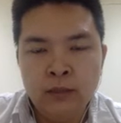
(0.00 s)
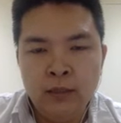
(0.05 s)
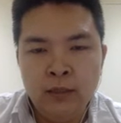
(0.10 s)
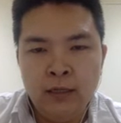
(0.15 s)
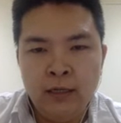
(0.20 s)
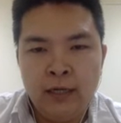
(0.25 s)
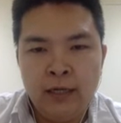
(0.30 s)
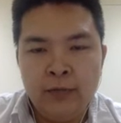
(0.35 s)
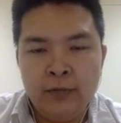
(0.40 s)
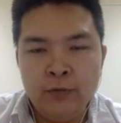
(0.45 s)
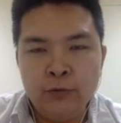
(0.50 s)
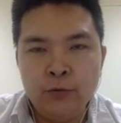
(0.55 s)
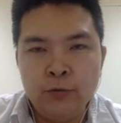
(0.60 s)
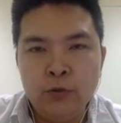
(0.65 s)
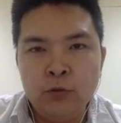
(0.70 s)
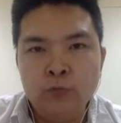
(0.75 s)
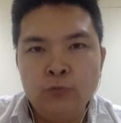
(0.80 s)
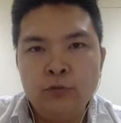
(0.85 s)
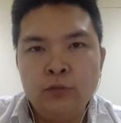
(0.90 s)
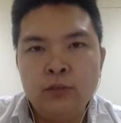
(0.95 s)
I do
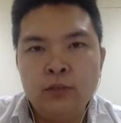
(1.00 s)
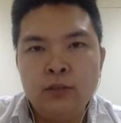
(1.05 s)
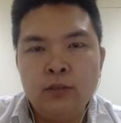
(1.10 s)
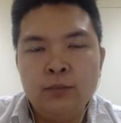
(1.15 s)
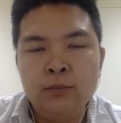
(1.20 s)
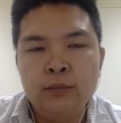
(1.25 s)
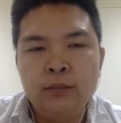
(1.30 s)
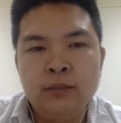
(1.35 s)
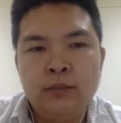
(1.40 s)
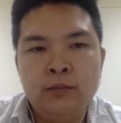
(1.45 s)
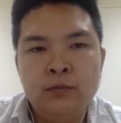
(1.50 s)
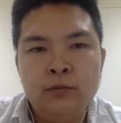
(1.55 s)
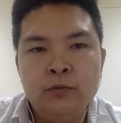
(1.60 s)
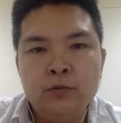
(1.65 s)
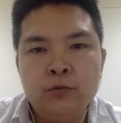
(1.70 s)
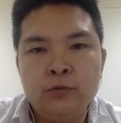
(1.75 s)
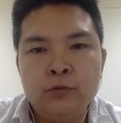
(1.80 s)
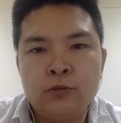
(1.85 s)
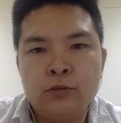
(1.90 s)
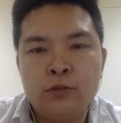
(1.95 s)
long term and I do
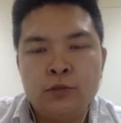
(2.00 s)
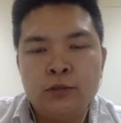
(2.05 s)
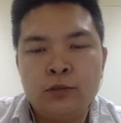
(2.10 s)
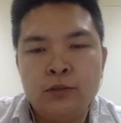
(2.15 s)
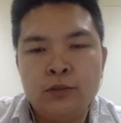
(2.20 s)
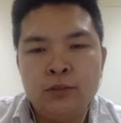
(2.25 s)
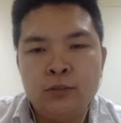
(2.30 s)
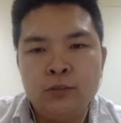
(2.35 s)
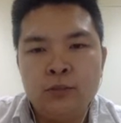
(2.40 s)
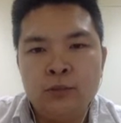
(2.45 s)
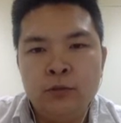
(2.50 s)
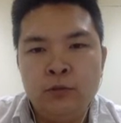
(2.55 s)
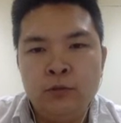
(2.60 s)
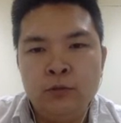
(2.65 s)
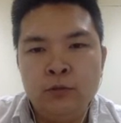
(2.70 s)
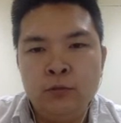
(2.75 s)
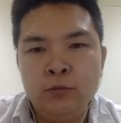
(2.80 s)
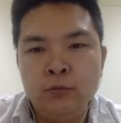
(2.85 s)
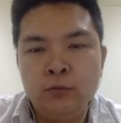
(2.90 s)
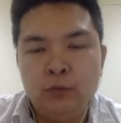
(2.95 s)
short term. I
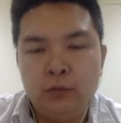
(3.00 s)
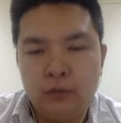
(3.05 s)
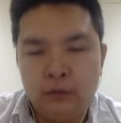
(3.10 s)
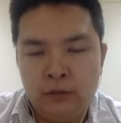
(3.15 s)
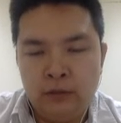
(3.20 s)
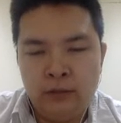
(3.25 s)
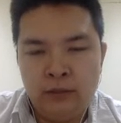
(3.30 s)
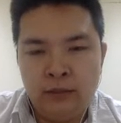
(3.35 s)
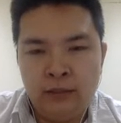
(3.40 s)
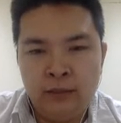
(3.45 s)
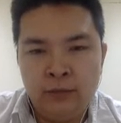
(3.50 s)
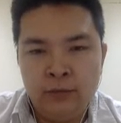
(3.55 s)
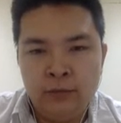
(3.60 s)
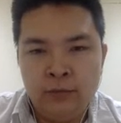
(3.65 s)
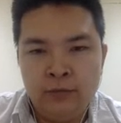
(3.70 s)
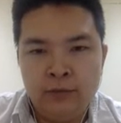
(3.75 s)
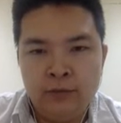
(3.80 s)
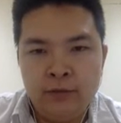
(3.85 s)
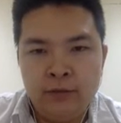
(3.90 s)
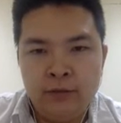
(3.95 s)
do
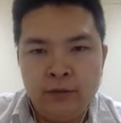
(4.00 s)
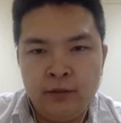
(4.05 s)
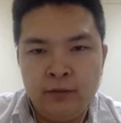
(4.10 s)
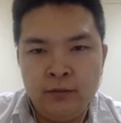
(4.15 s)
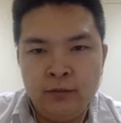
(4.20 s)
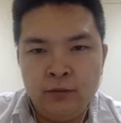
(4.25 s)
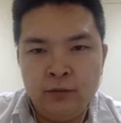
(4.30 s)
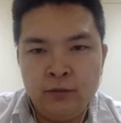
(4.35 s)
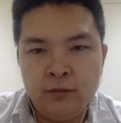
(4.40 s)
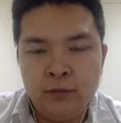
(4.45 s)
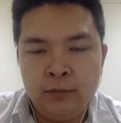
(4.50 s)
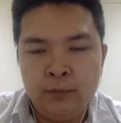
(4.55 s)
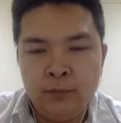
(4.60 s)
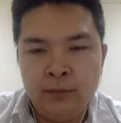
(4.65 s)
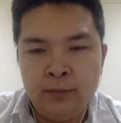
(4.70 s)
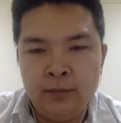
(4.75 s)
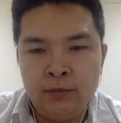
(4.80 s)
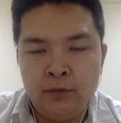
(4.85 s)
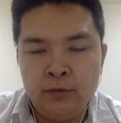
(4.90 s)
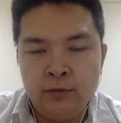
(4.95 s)
everything. So it
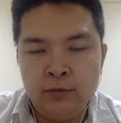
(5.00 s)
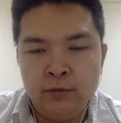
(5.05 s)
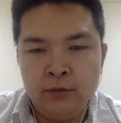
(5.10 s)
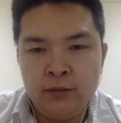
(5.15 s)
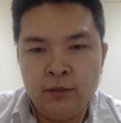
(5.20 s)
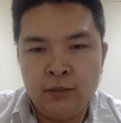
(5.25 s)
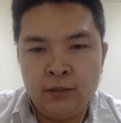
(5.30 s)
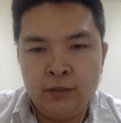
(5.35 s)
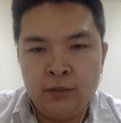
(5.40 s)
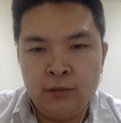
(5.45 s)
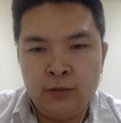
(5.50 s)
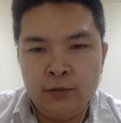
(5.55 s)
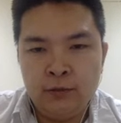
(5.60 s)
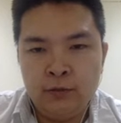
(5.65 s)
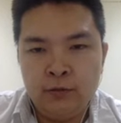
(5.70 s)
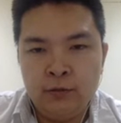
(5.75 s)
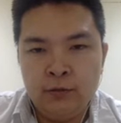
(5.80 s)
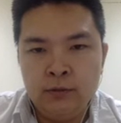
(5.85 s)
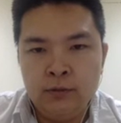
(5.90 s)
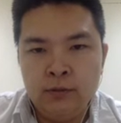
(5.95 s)
depends on the style.
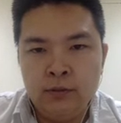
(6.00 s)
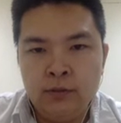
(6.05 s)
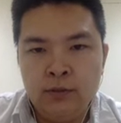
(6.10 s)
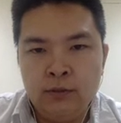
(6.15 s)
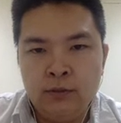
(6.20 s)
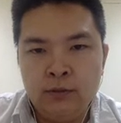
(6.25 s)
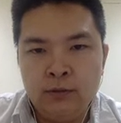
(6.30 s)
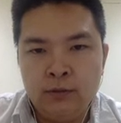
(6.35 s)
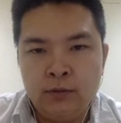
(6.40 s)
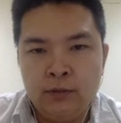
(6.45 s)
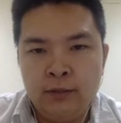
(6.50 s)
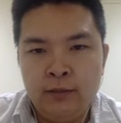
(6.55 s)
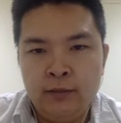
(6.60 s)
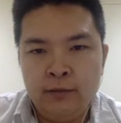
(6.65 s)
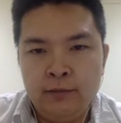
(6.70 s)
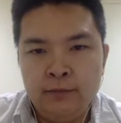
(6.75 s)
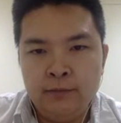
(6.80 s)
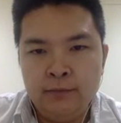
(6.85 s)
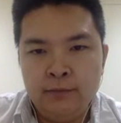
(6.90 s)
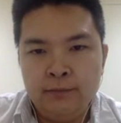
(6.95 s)
All right.
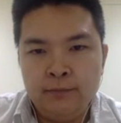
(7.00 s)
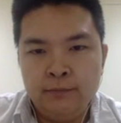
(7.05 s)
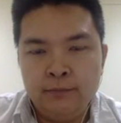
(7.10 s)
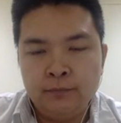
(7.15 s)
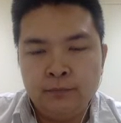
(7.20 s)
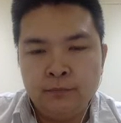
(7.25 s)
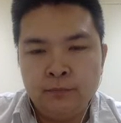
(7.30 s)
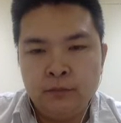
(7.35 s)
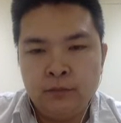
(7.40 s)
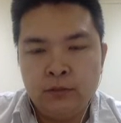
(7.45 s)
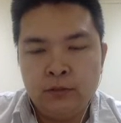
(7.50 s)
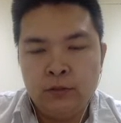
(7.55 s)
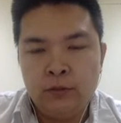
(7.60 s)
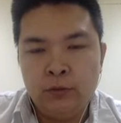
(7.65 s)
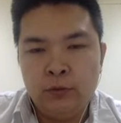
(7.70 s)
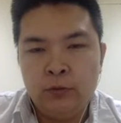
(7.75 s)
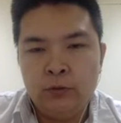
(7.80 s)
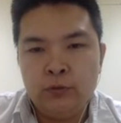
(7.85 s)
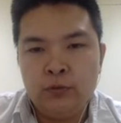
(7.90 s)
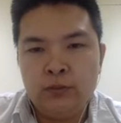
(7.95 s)
So
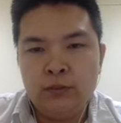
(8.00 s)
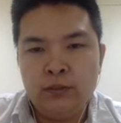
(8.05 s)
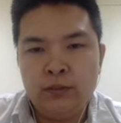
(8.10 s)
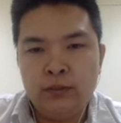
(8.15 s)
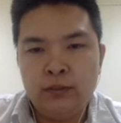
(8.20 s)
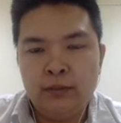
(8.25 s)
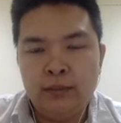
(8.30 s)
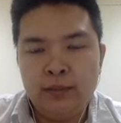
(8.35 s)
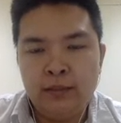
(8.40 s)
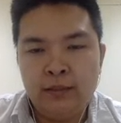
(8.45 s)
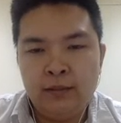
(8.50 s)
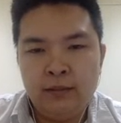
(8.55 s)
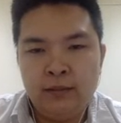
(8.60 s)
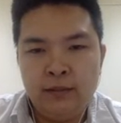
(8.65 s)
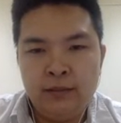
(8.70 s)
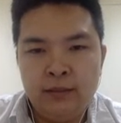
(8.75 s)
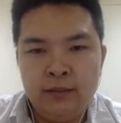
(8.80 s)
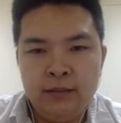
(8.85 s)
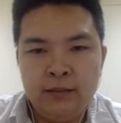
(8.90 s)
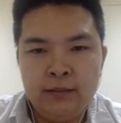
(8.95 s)
you see that
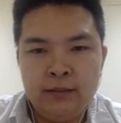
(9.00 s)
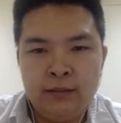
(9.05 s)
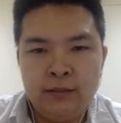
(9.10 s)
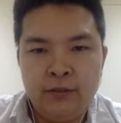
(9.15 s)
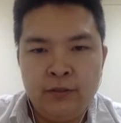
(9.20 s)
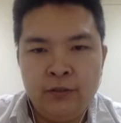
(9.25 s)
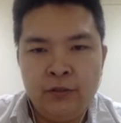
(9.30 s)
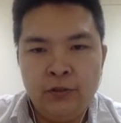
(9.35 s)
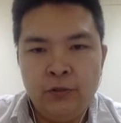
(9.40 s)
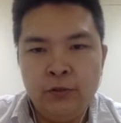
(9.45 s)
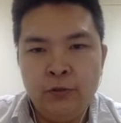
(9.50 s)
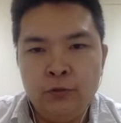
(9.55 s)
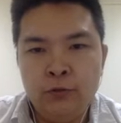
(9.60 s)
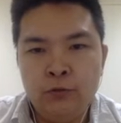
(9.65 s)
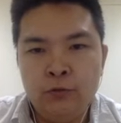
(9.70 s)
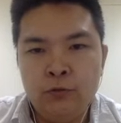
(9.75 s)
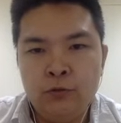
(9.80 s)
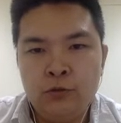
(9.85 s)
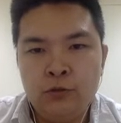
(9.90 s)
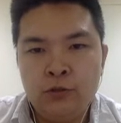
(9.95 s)
there is a
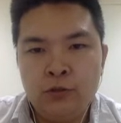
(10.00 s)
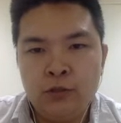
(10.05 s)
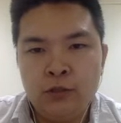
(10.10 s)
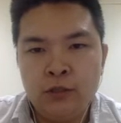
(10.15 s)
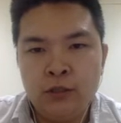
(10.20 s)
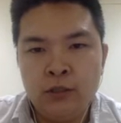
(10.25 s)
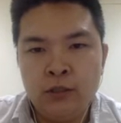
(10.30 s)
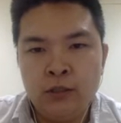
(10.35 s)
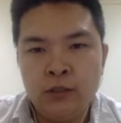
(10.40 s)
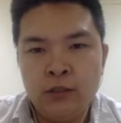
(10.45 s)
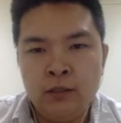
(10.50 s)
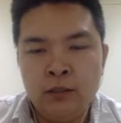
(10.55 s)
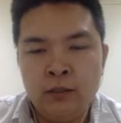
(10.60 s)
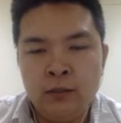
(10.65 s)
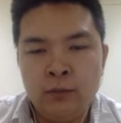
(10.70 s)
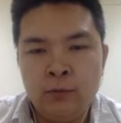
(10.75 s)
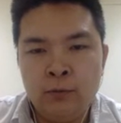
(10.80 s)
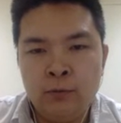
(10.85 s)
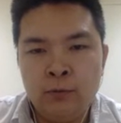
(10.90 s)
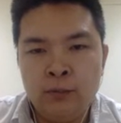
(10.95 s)
huge
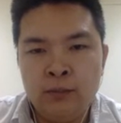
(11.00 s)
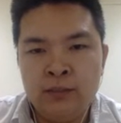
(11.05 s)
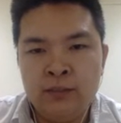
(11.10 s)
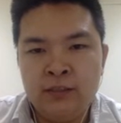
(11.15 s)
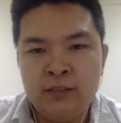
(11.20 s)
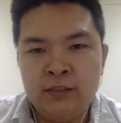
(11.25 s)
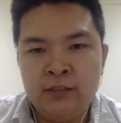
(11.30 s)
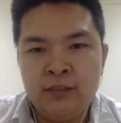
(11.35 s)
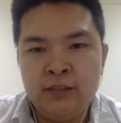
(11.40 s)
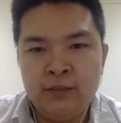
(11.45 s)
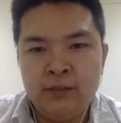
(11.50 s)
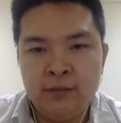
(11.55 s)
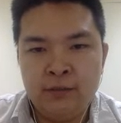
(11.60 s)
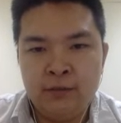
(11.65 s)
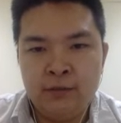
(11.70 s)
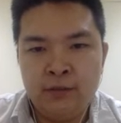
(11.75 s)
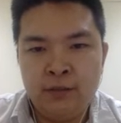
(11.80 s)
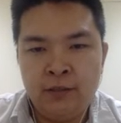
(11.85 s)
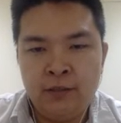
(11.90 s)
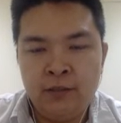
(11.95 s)
resistance
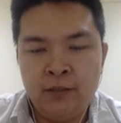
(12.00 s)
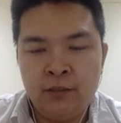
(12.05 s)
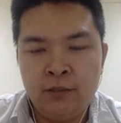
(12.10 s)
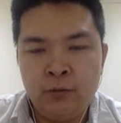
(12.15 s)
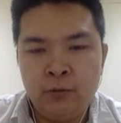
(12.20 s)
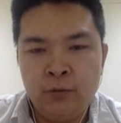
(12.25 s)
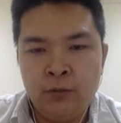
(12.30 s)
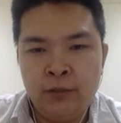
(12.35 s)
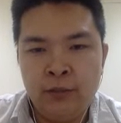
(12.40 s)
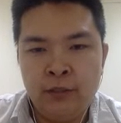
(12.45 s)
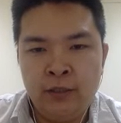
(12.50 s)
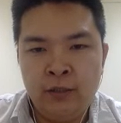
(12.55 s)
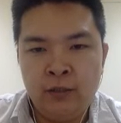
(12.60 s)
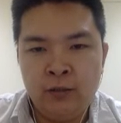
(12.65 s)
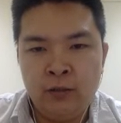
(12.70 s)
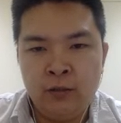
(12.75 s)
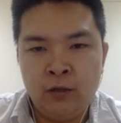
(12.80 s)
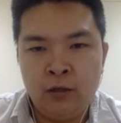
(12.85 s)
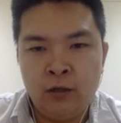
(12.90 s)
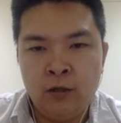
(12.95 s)
here going
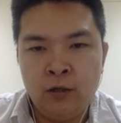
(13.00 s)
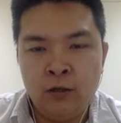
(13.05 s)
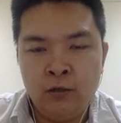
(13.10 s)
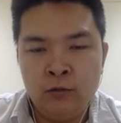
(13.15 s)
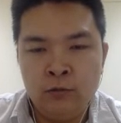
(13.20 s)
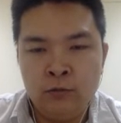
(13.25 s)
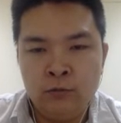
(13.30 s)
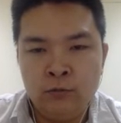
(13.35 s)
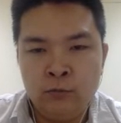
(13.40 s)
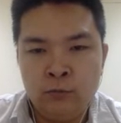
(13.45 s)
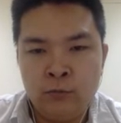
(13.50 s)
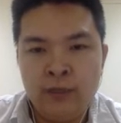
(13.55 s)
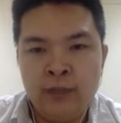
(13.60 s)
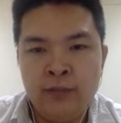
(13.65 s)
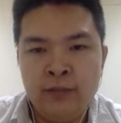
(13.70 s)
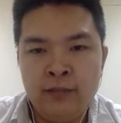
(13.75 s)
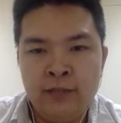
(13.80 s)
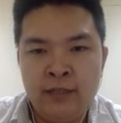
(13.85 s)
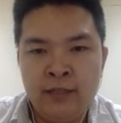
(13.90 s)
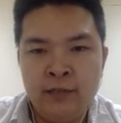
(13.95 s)
on right
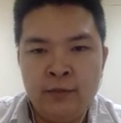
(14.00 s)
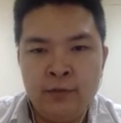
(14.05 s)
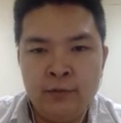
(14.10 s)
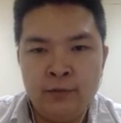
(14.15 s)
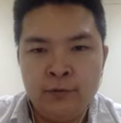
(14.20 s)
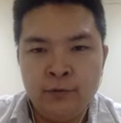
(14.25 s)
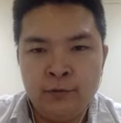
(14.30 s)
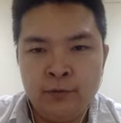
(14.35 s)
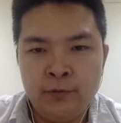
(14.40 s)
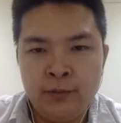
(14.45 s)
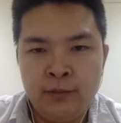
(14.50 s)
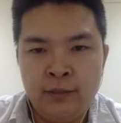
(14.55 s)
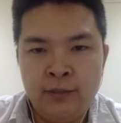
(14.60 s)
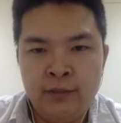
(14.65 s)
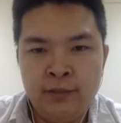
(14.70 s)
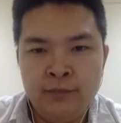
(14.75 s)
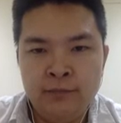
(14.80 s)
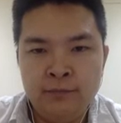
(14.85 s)
now. Okay.